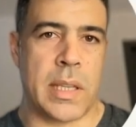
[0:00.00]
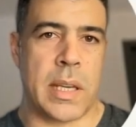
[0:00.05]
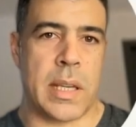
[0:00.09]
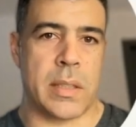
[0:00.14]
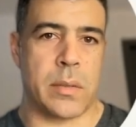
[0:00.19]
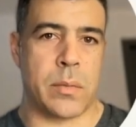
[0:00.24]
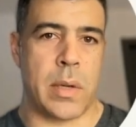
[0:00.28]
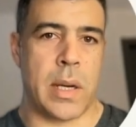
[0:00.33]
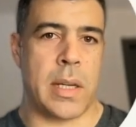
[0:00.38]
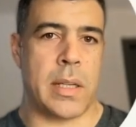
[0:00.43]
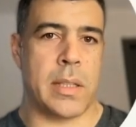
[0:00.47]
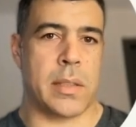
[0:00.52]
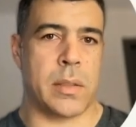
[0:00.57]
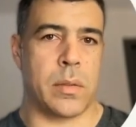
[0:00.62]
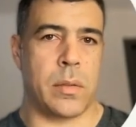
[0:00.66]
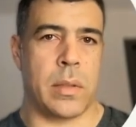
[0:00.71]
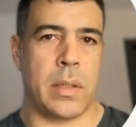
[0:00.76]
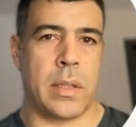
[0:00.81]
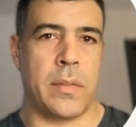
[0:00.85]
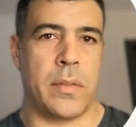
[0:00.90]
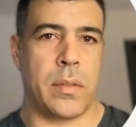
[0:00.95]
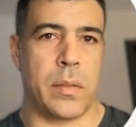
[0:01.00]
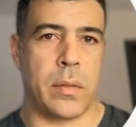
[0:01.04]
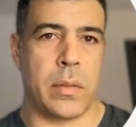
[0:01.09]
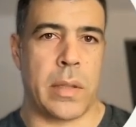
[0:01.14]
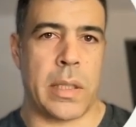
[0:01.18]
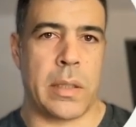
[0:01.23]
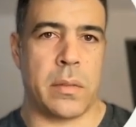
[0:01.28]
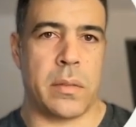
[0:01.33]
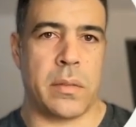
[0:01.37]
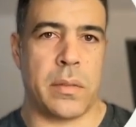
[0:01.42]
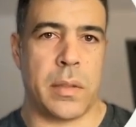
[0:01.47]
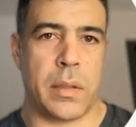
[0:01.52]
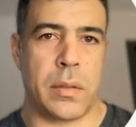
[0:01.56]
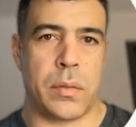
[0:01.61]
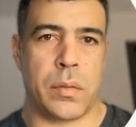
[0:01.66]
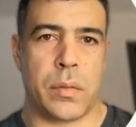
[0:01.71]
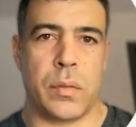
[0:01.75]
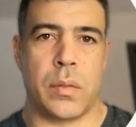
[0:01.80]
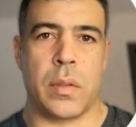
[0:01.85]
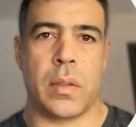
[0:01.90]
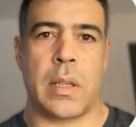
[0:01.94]
as well. So if you head over
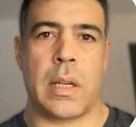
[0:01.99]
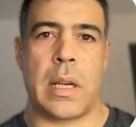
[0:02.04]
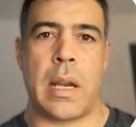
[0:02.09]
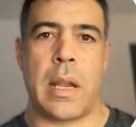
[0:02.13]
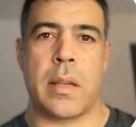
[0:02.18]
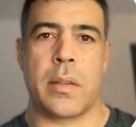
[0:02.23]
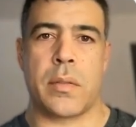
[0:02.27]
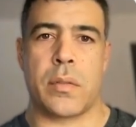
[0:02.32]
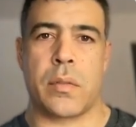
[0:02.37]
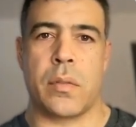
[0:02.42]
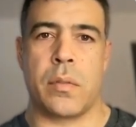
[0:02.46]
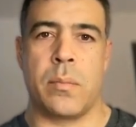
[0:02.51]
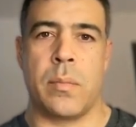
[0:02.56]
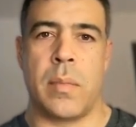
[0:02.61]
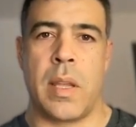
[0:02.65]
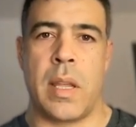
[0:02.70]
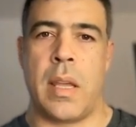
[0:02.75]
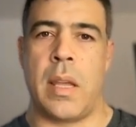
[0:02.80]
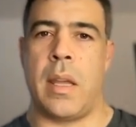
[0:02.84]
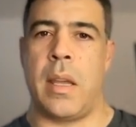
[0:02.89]
to the classroom